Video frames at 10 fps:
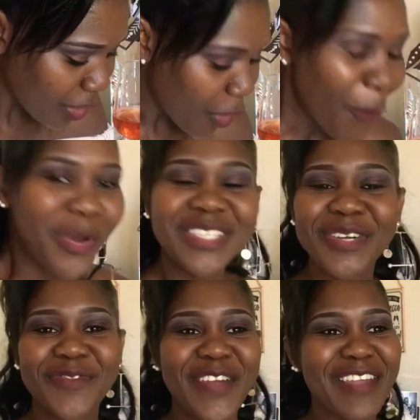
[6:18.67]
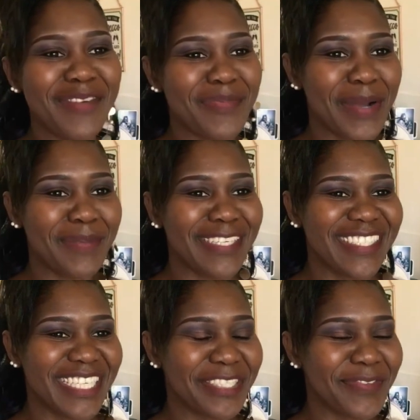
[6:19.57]
What's your favorite public
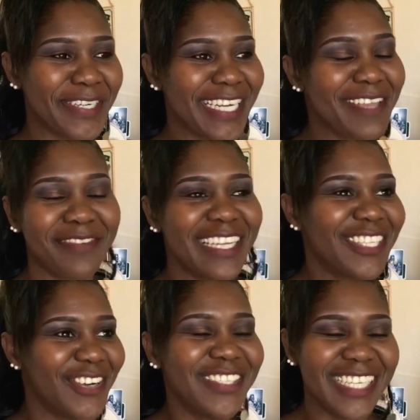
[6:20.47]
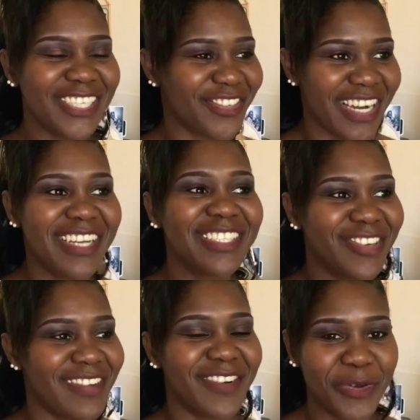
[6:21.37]
transport? If I don't say train,
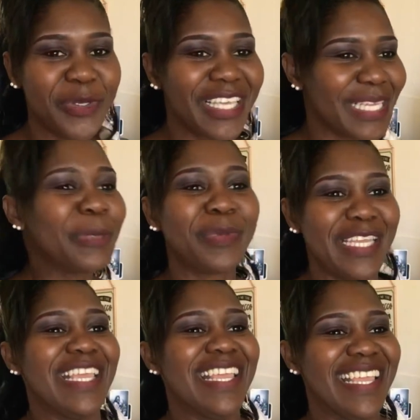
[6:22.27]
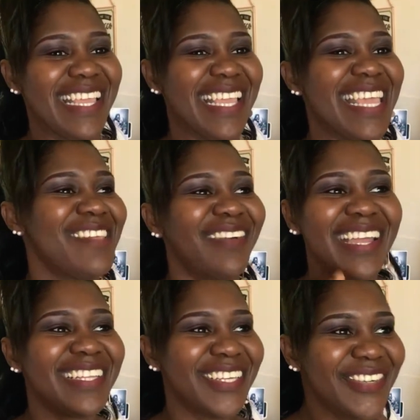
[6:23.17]
Trayvon will kill me. If I
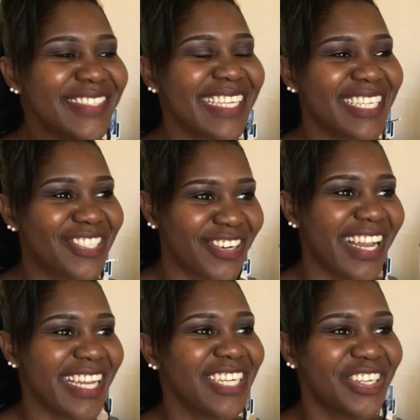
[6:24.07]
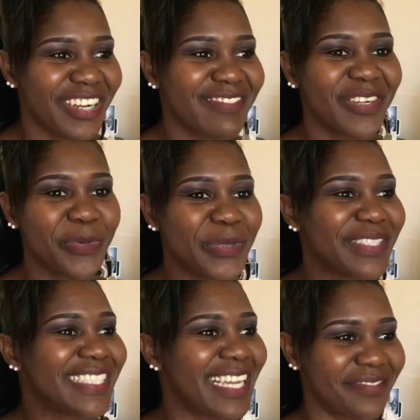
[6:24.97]
don't say train, Trayvon will
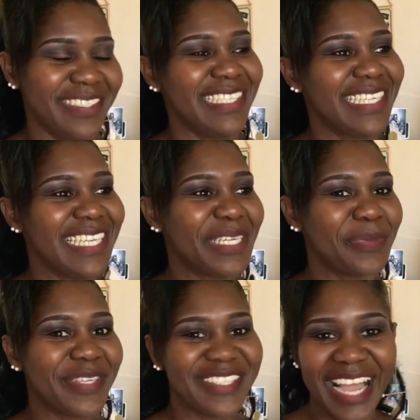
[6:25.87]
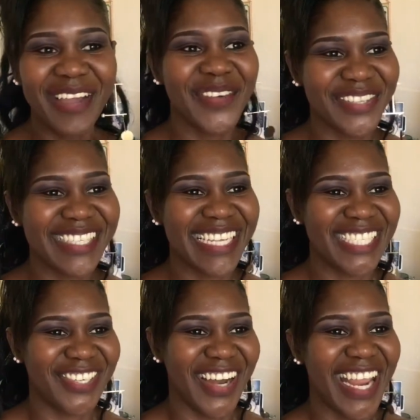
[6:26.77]
definitely kill me. So I will say a
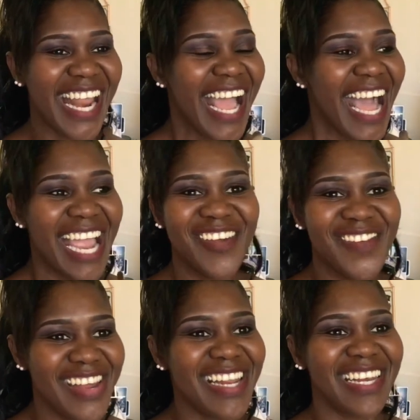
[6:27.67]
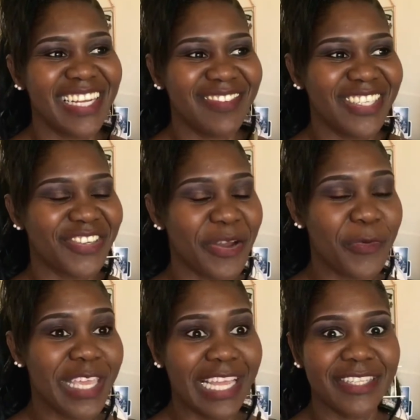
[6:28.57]
train. I really love the train.
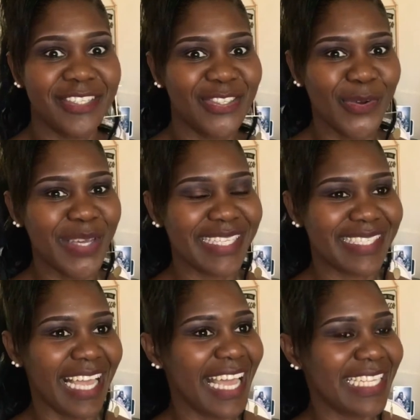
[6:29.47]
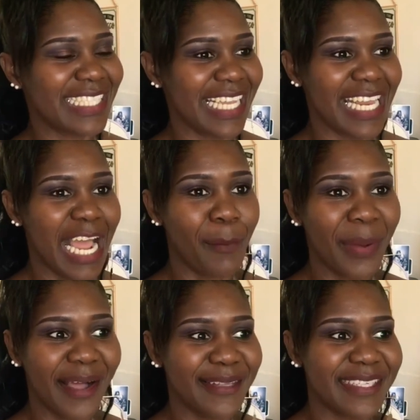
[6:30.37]
We get so excited
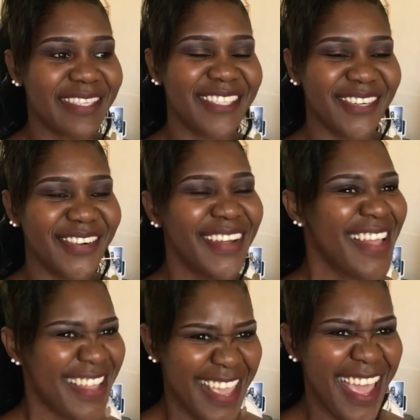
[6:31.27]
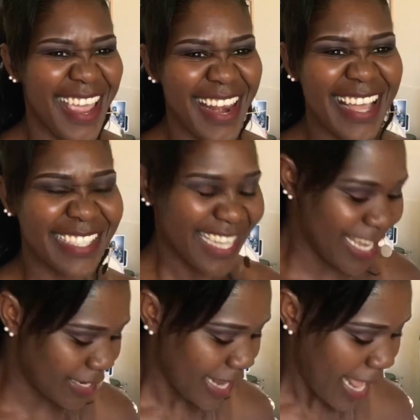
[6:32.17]
about it. So yeah, that's it.